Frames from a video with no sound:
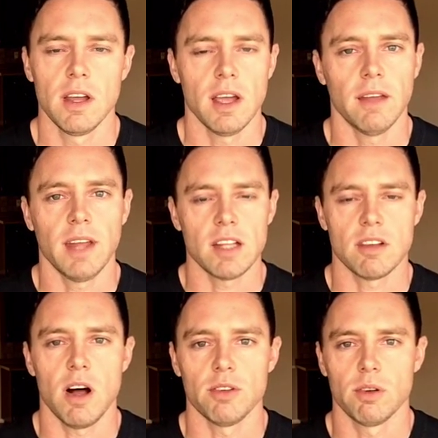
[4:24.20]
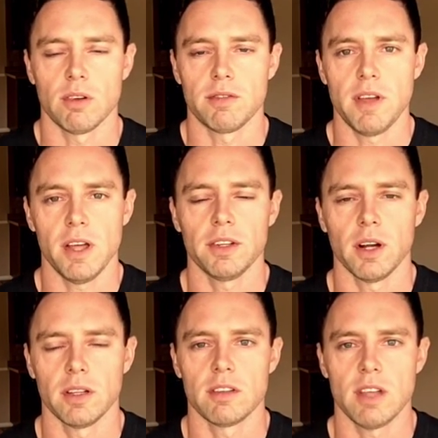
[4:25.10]
and that's also to failure
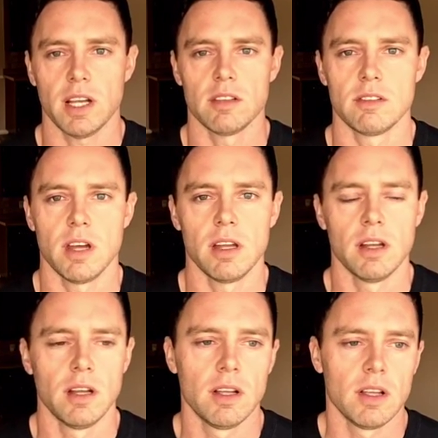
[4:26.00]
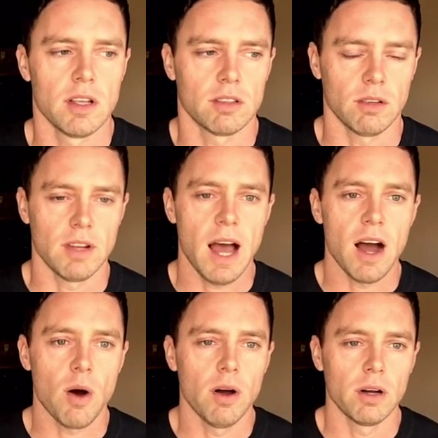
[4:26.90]
on the second set. So
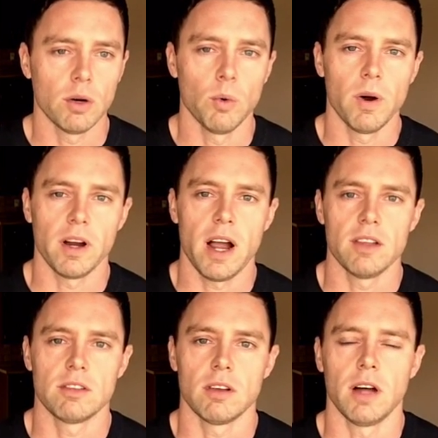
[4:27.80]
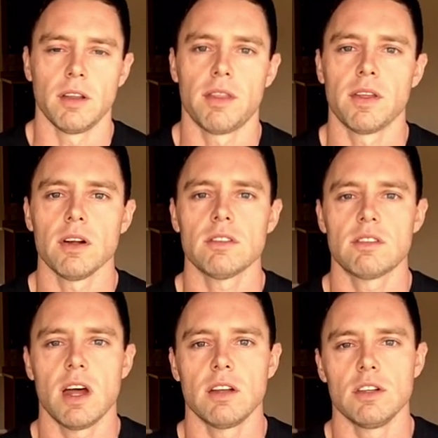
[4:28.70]
now, whereas on the third
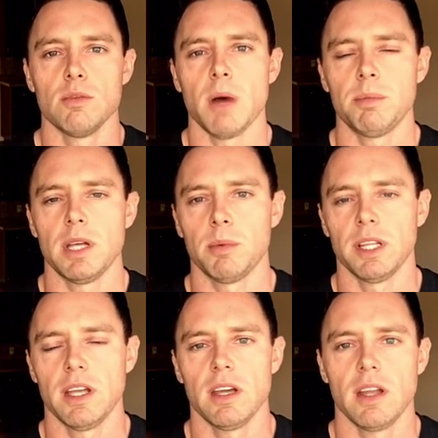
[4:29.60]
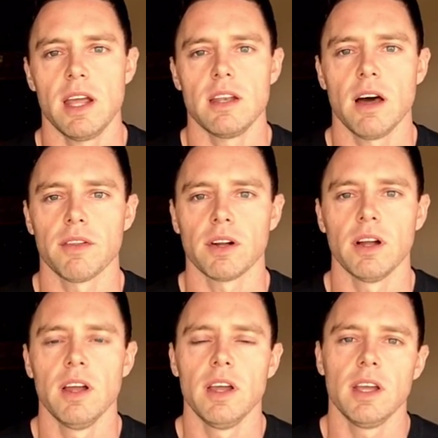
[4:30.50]
set, you might be able to hit
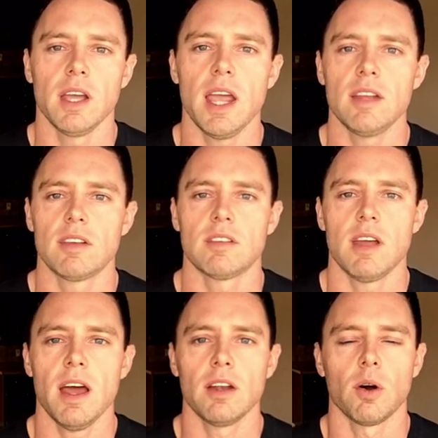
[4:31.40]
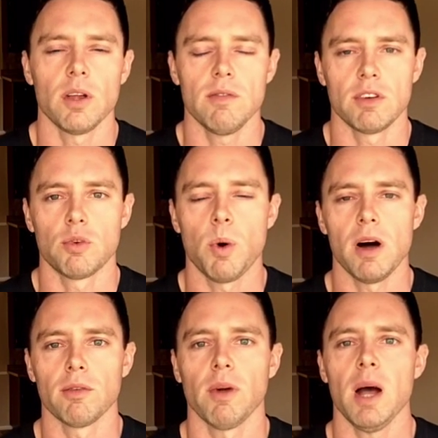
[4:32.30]
another 8 to 10 or even
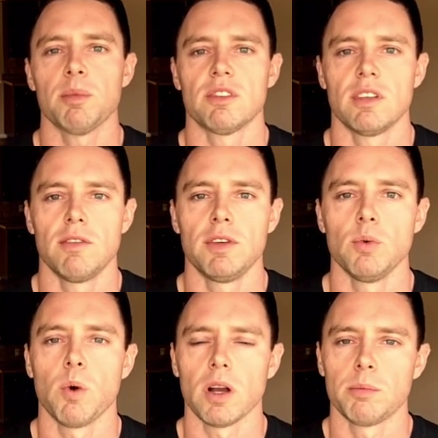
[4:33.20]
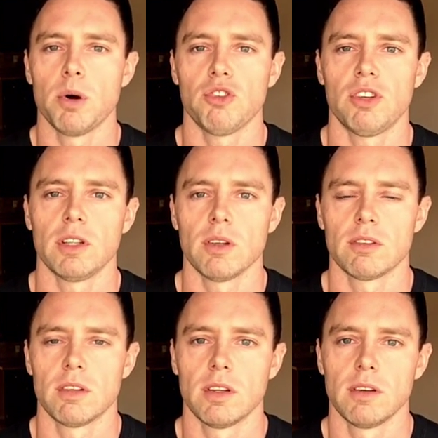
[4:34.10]
12 reps if you weren't pushing
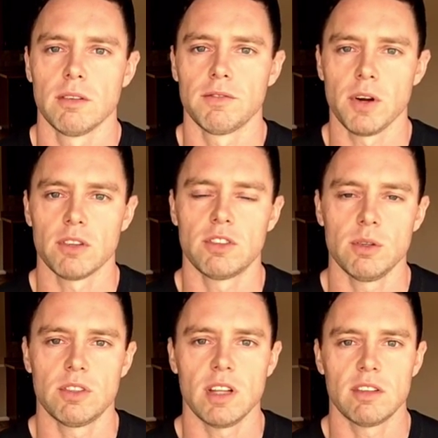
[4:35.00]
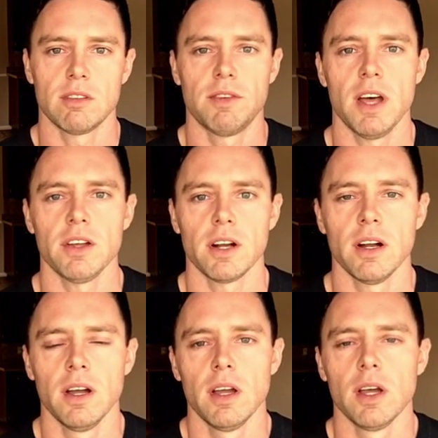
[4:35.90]
those first two sets to
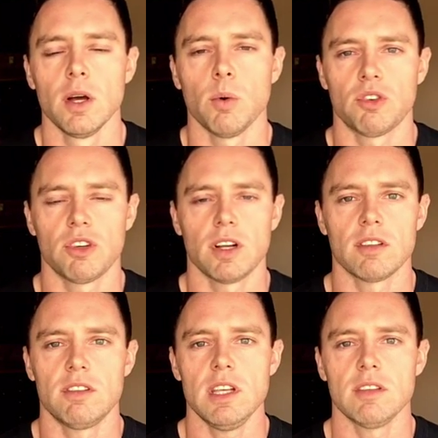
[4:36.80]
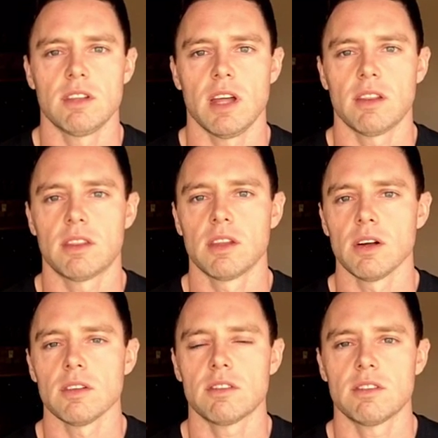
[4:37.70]
failure, what you're gonna see is that
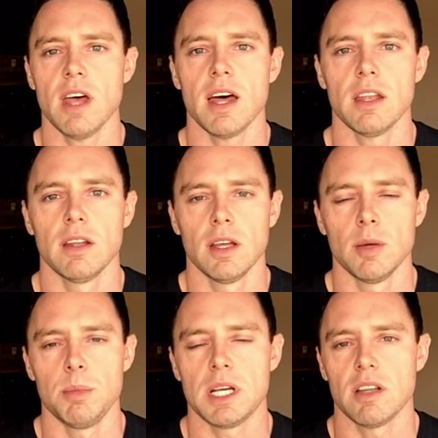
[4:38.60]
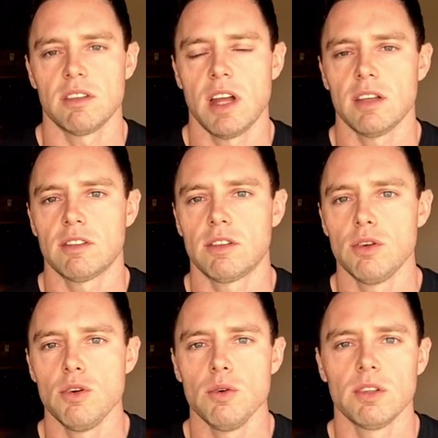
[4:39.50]
third set, because it has
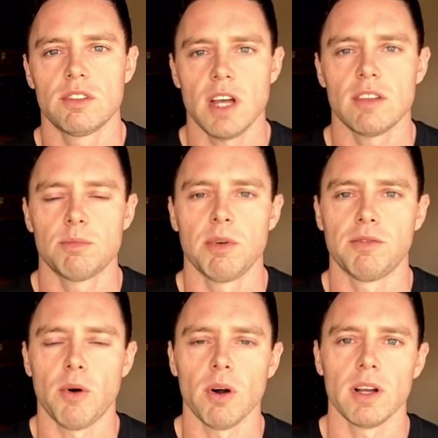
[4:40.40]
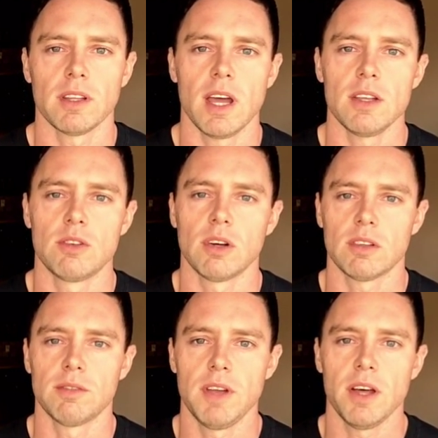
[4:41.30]
two sets before it that you took
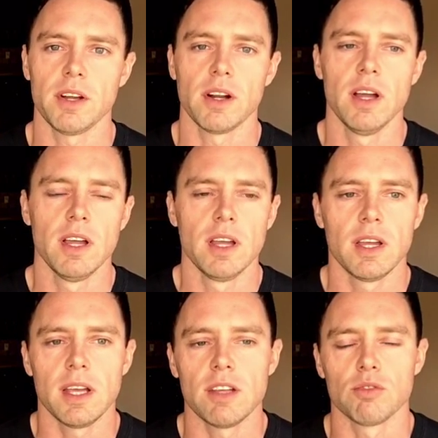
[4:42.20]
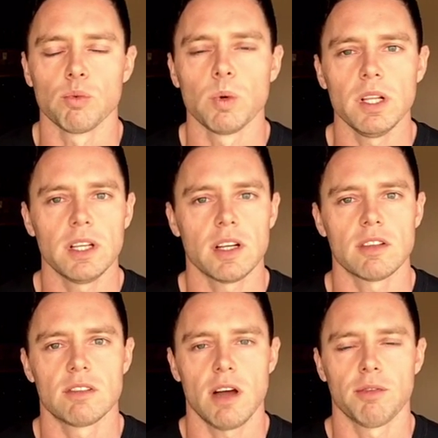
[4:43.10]
to failure, is really gonna
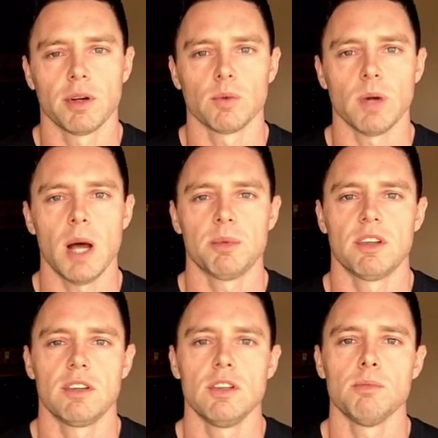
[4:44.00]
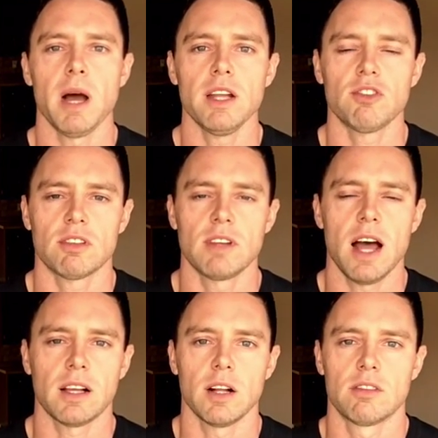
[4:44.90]
suffer in reps, and you might just
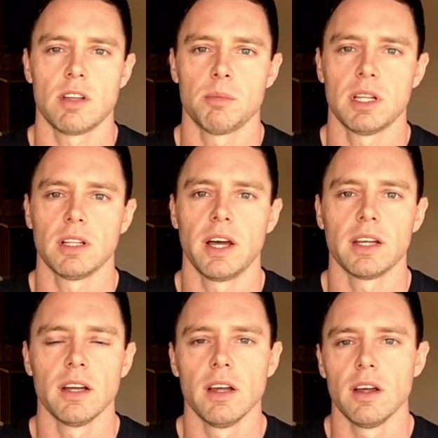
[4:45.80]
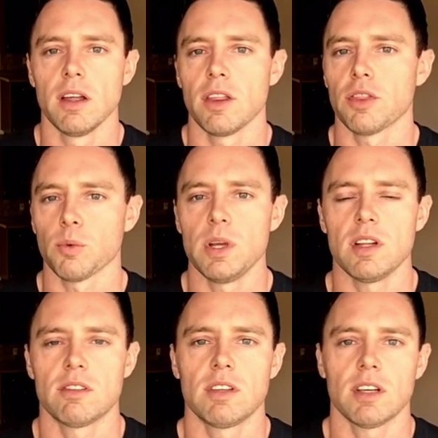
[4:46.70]
knock out something like 3
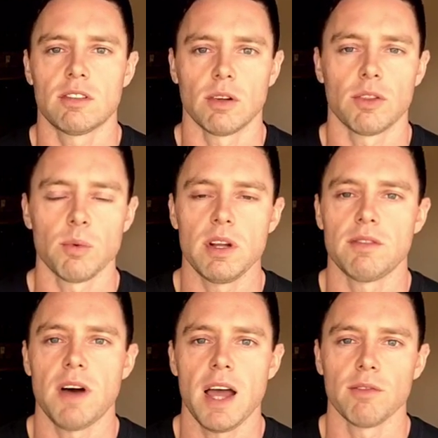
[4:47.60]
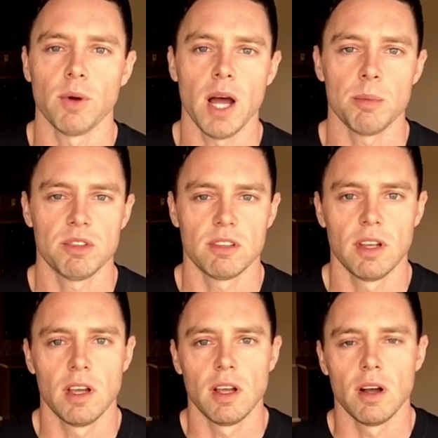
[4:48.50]
to 6 or 3 to 5 reps.
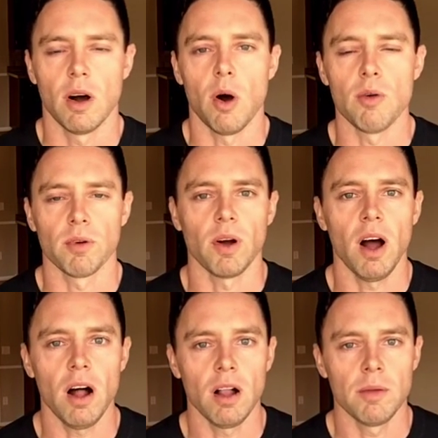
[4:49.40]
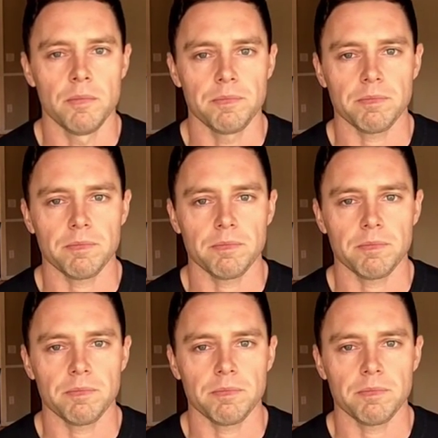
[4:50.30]
Overall,